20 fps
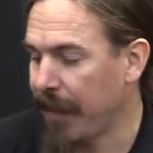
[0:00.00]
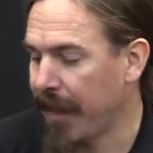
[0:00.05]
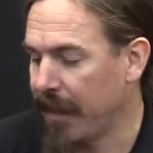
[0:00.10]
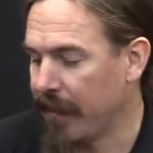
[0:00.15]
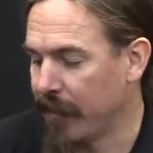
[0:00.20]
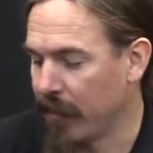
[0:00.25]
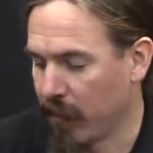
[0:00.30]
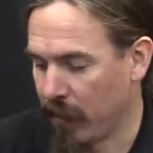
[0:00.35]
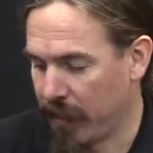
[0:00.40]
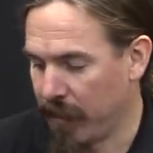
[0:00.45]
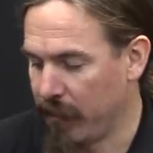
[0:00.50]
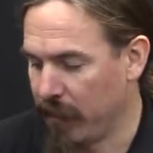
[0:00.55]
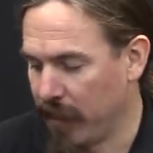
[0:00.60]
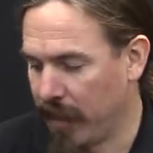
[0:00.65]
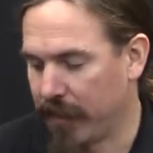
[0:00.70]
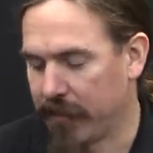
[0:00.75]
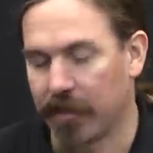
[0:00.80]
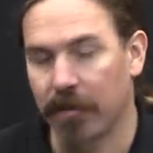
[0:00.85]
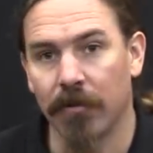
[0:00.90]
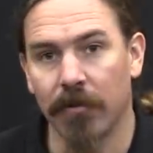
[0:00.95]
And there are
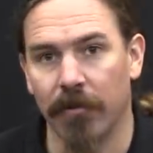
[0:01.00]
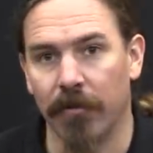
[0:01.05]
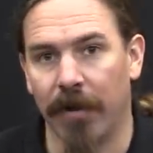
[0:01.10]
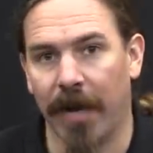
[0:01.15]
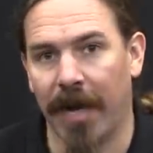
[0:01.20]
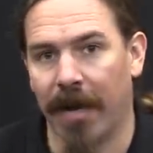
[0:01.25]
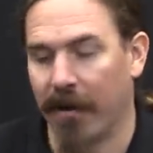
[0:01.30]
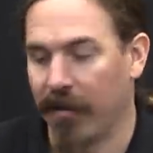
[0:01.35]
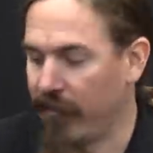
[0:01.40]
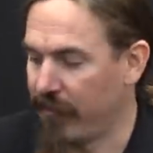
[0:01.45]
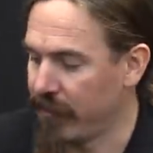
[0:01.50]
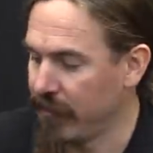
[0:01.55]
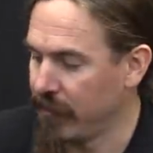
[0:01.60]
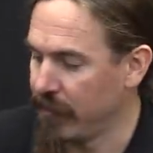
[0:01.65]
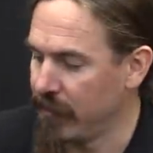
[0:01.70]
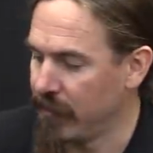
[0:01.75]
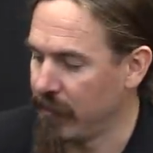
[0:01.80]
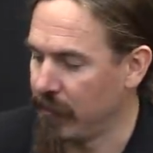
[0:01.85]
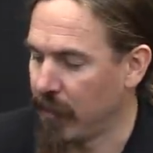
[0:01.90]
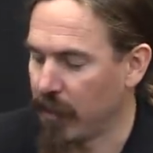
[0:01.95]
people out there who have
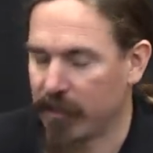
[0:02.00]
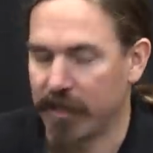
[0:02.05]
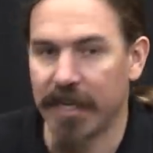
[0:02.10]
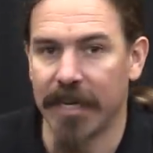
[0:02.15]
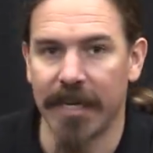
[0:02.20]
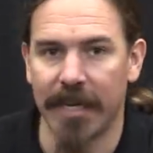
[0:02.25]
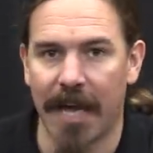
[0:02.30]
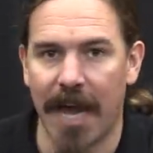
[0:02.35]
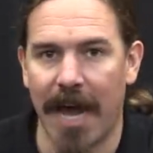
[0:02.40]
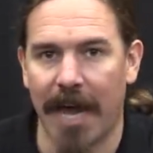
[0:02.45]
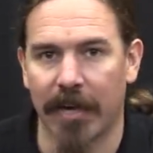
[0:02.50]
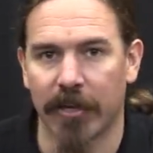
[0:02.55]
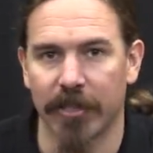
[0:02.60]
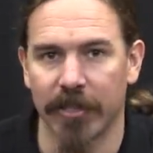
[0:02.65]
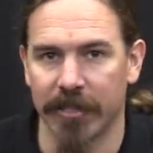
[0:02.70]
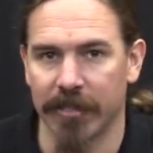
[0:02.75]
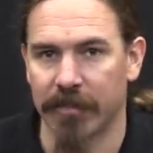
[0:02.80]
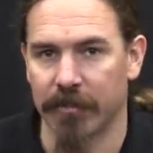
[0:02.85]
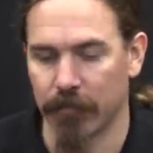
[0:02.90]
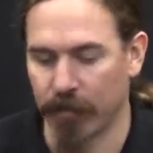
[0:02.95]
martini
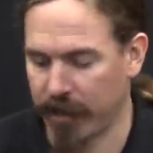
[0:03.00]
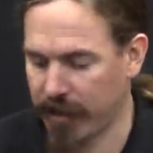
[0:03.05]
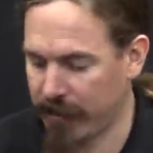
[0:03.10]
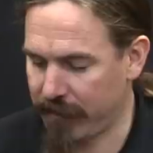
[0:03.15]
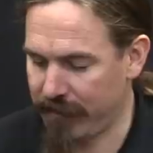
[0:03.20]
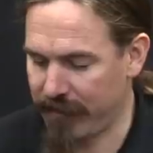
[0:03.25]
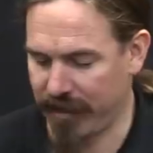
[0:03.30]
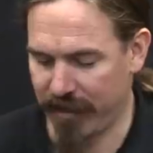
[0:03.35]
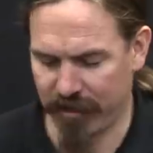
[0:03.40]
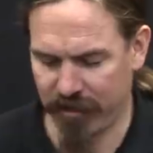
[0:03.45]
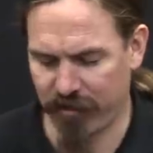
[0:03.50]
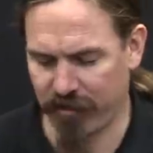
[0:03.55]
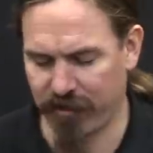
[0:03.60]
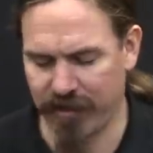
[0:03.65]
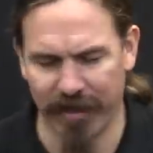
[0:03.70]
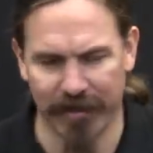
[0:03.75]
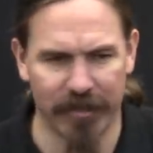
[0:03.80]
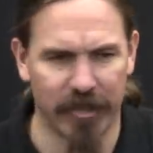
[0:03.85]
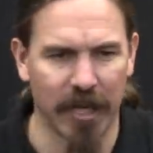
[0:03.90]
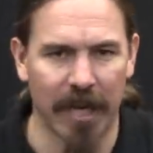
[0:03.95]
actions with this,
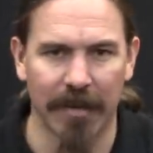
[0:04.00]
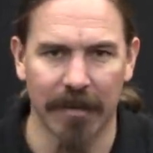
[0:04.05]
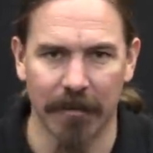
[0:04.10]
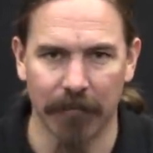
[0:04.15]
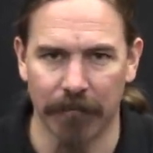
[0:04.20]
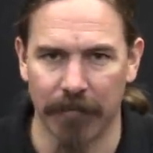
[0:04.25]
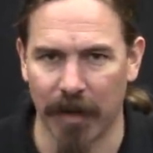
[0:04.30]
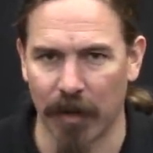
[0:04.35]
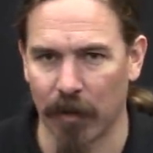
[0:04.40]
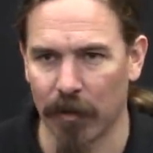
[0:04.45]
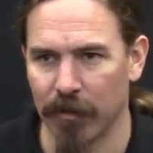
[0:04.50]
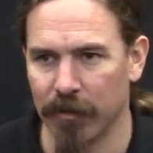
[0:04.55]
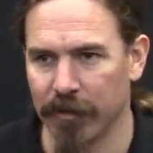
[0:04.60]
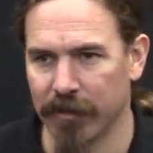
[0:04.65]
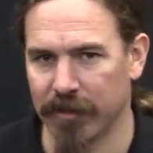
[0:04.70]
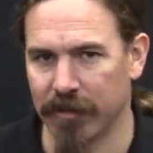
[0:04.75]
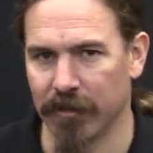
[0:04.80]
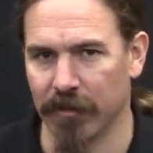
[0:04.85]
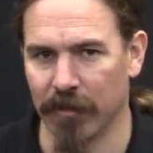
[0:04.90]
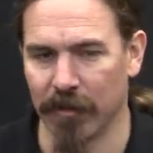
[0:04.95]
you know, shot up
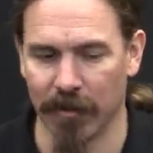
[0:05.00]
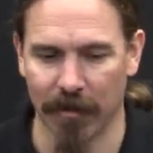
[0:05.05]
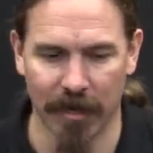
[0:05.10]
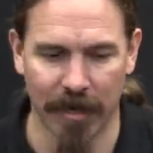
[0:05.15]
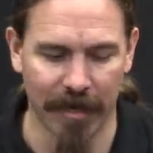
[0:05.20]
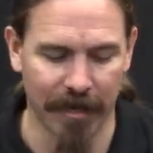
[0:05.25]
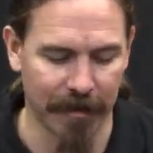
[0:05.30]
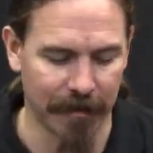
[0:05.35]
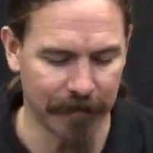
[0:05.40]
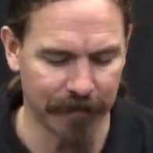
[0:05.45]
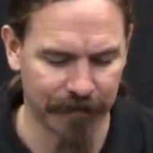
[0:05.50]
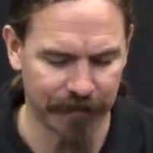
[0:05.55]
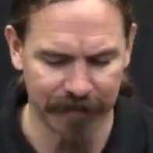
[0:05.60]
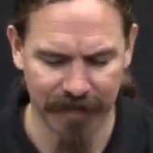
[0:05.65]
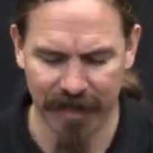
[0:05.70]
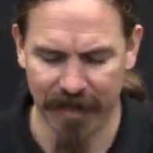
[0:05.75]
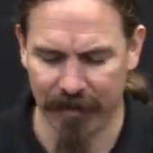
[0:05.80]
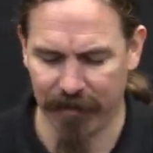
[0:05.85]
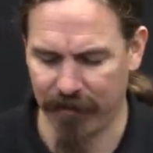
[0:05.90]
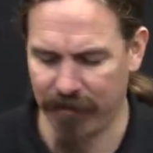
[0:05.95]
barrels or, um,
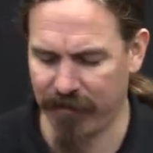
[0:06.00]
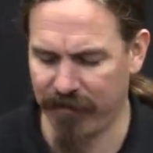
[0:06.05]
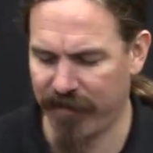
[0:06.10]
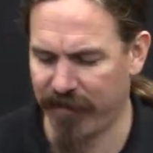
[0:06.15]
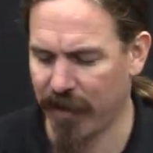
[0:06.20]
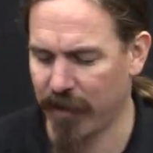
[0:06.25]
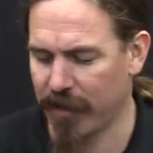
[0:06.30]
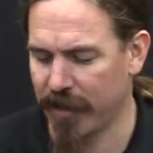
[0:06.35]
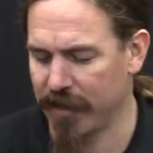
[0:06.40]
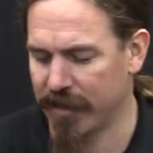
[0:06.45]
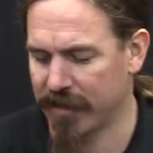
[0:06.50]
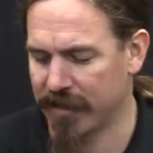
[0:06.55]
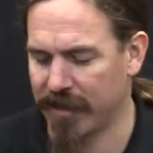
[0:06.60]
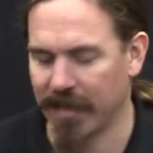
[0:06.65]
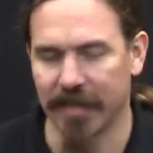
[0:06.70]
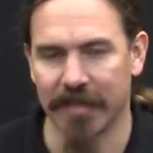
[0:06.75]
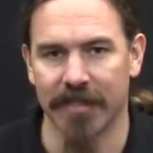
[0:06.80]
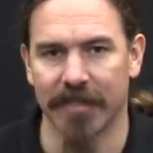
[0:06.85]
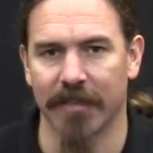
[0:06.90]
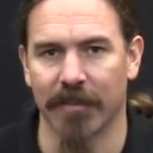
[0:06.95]
you know, various
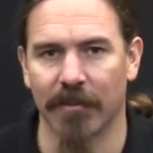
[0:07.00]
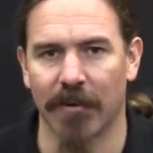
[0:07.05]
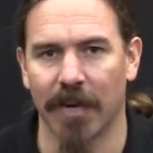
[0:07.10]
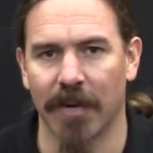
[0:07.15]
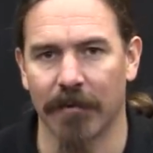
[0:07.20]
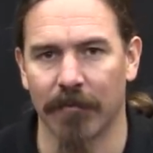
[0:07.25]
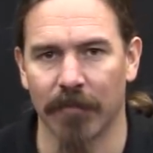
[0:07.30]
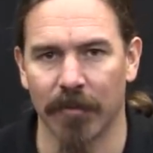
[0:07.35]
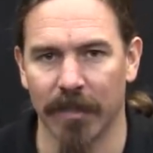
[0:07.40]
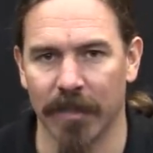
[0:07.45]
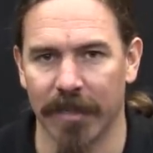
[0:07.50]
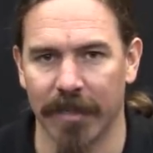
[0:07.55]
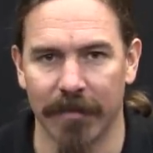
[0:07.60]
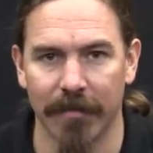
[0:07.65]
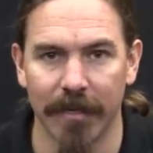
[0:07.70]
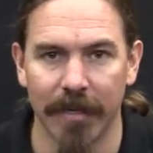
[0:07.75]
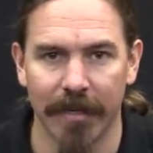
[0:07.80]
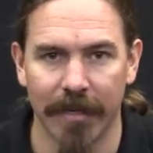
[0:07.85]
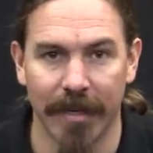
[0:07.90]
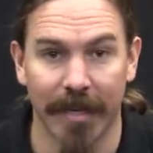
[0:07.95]
guns that they're not
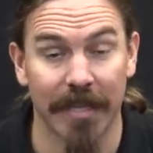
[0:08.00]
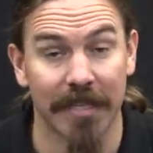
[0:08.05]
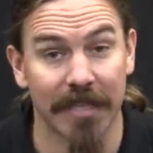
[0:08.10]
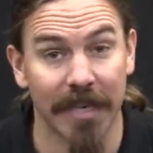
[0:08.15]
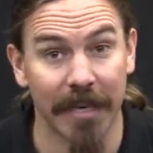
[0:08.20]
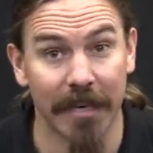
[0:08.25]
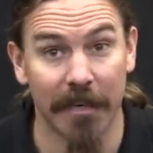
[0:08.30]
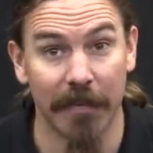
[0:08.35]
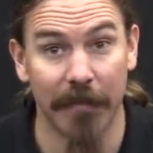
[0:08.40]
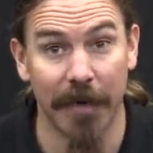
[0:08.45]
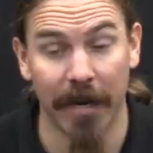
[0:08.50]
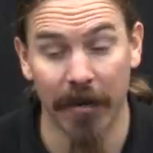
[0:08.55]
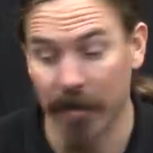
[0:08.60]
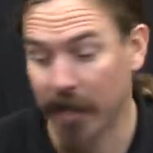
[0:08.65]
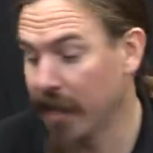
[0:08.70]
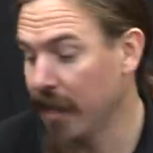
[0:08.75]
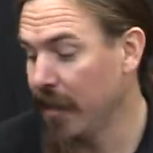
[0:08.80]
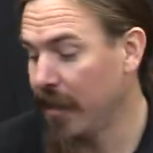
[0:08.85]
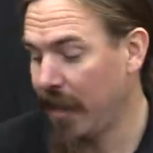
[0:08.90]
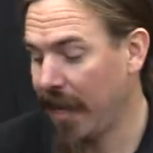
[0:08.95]
really excited about.